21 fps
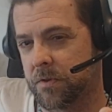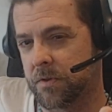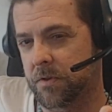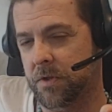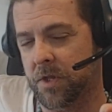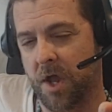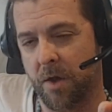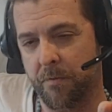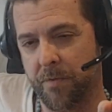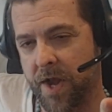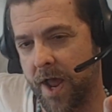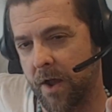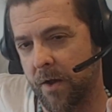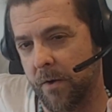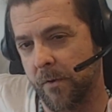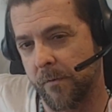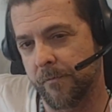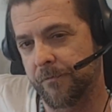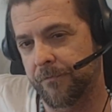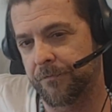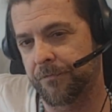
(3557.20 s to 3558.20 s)
coming
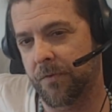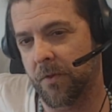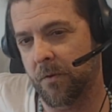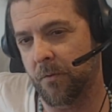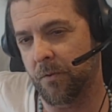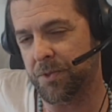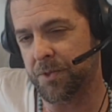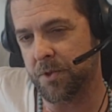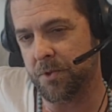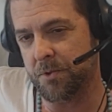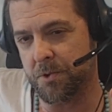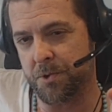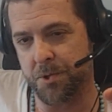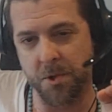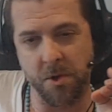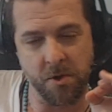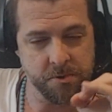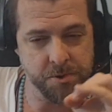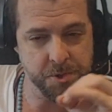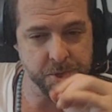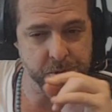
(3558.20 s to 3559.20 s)
out with the
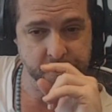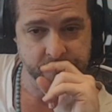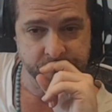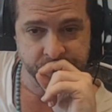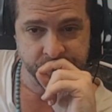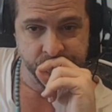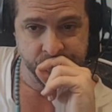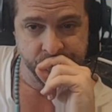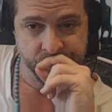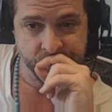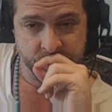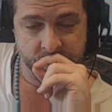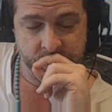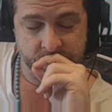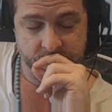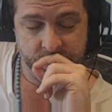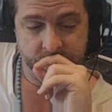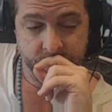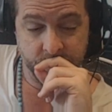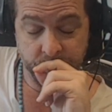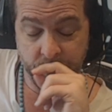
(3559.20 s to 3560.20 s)
results,
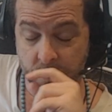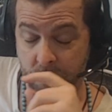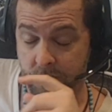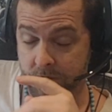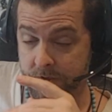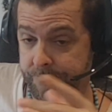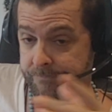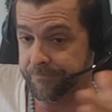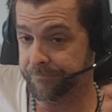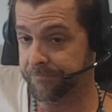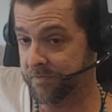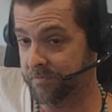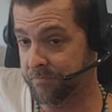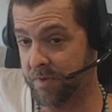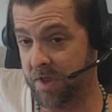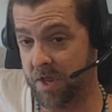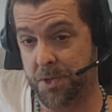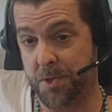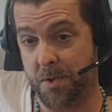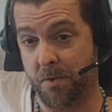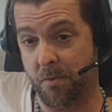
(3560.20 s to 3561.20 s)
but
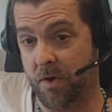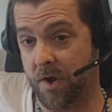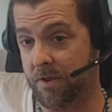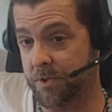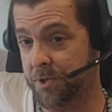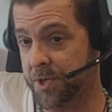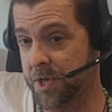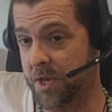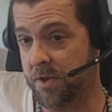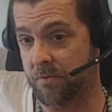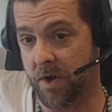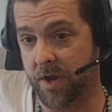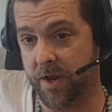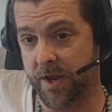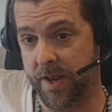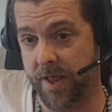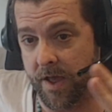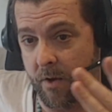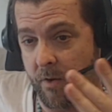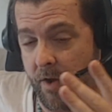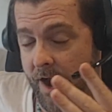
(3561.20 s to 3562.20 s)
based on what I see right
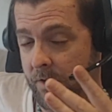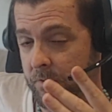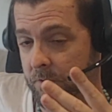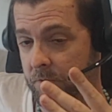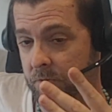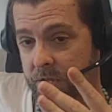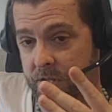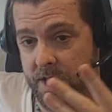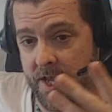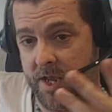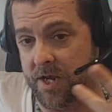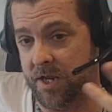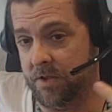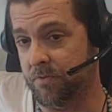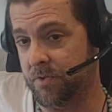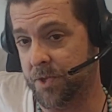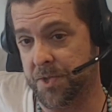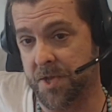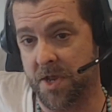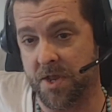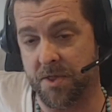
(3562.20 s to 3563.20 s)
now, I really can't even
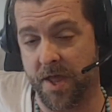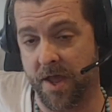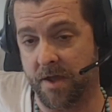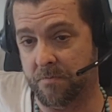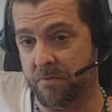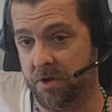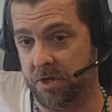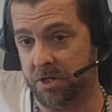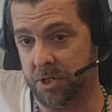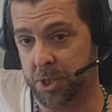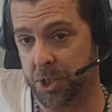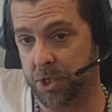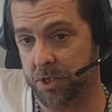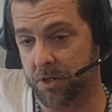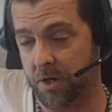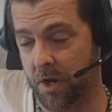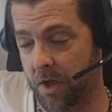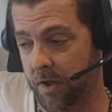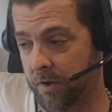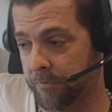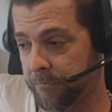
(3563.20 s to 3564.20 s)
say that much.
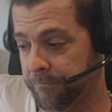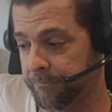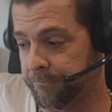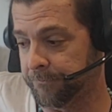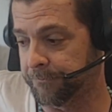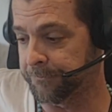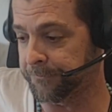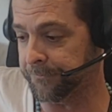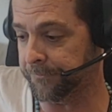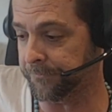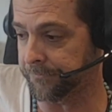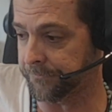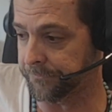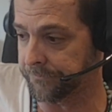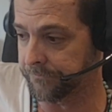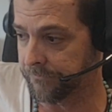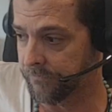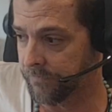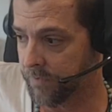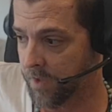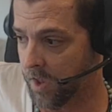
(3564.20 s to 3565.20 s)

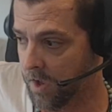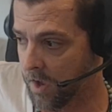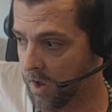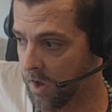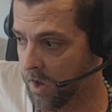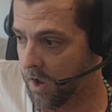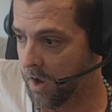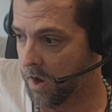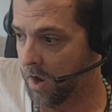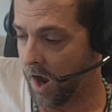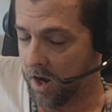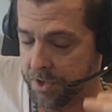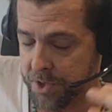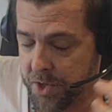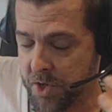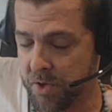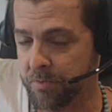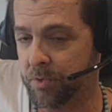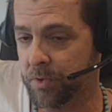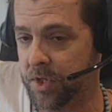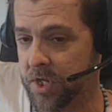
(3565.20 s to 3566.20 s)
I
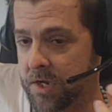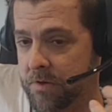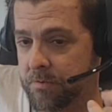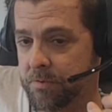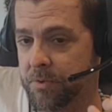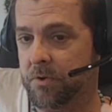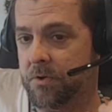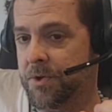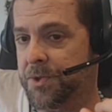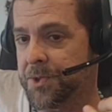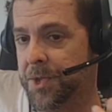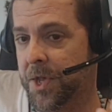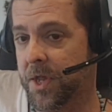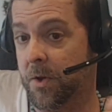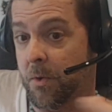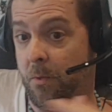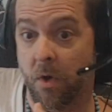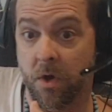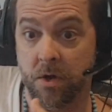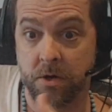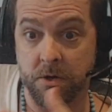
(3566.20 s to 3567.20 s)
do believe there is like
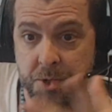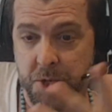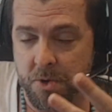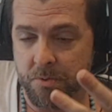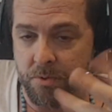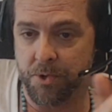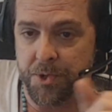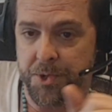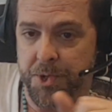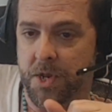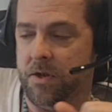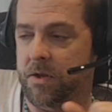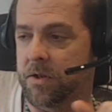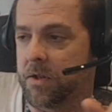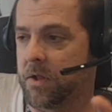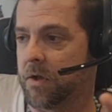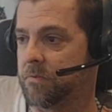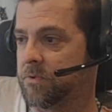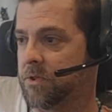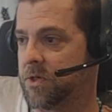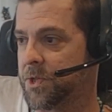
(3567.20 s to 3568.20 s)
1 or 2%
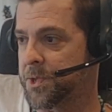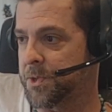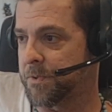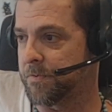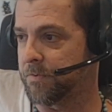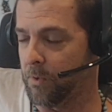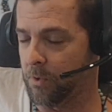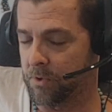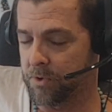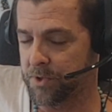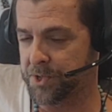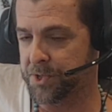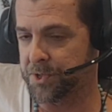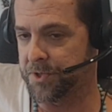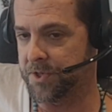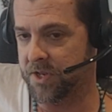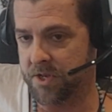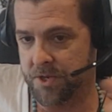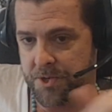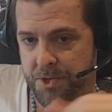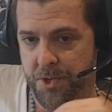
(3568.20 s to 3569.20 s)
of this force
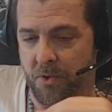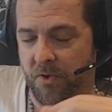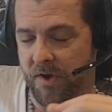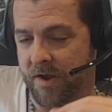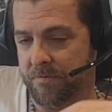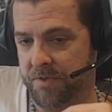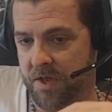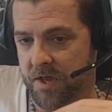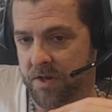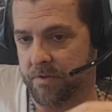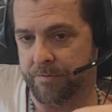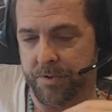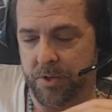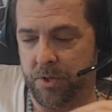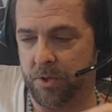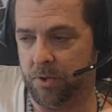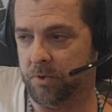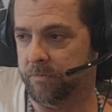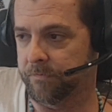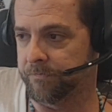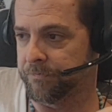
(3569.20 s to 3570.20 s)
that is a gravnetic
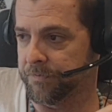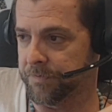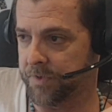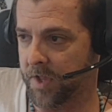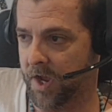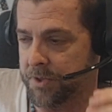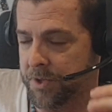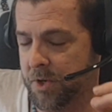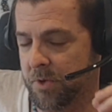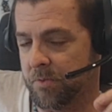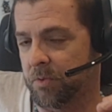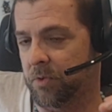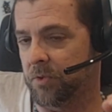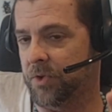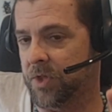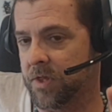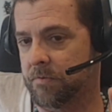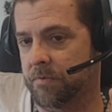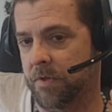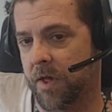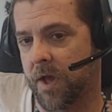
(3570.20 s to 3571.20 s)
field. I do
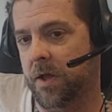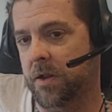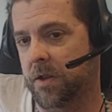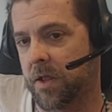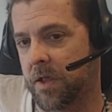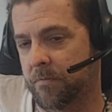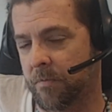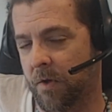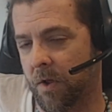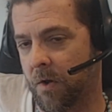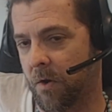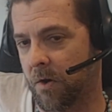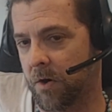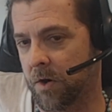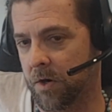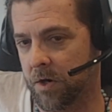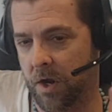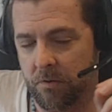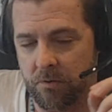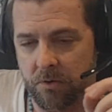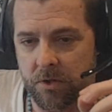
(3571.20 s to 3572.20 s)
believe that in my
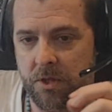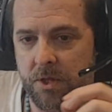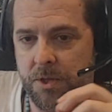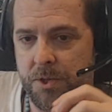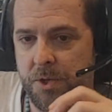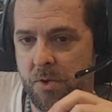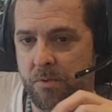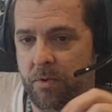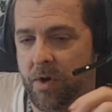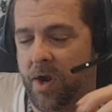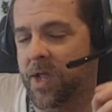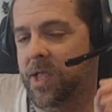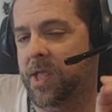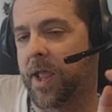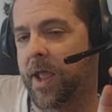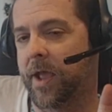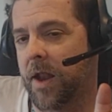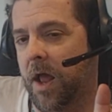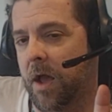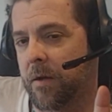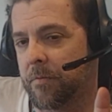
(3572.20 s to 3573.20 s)
heart. I really do, but I
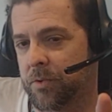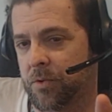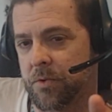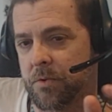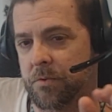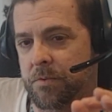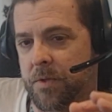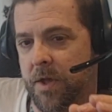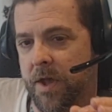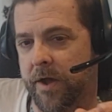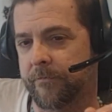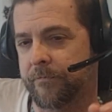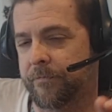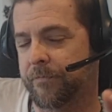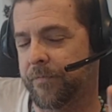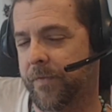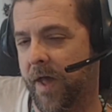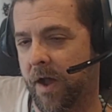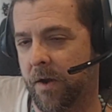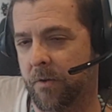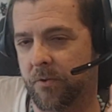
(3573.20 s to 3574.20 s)
cannot prove that.
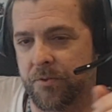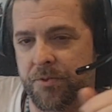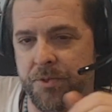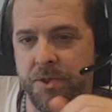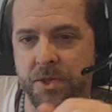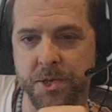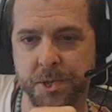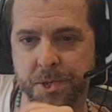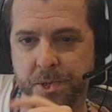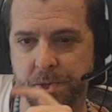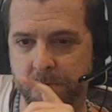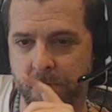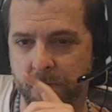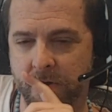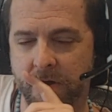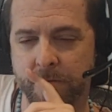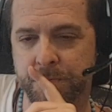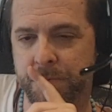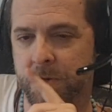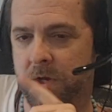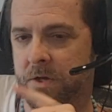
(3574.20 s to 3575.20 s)
Not with this, what
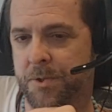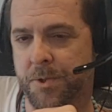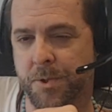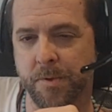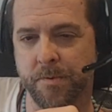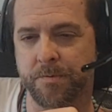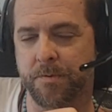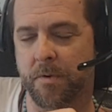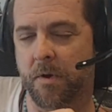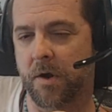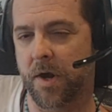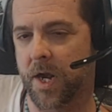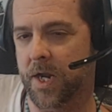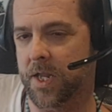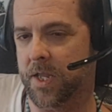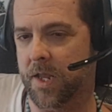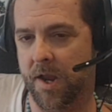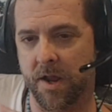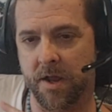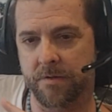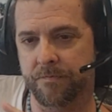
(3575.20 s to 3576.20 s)
I've done so far. I
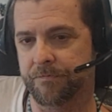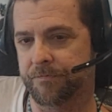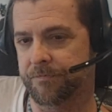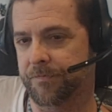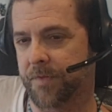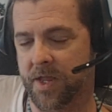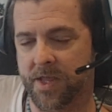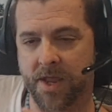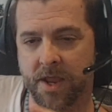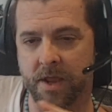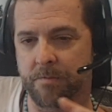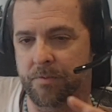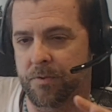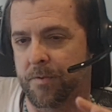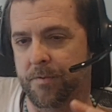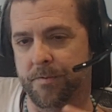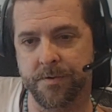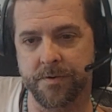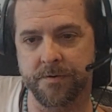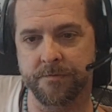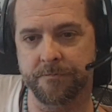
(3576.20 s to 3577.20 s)
can't
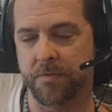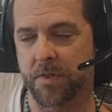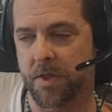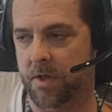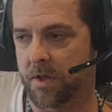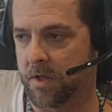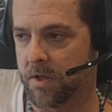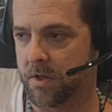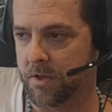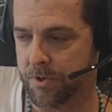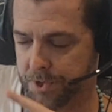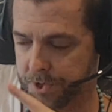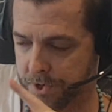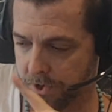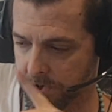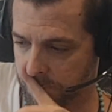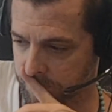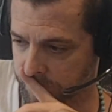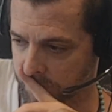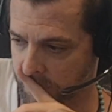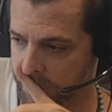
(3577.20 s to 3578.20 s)
prove it. So,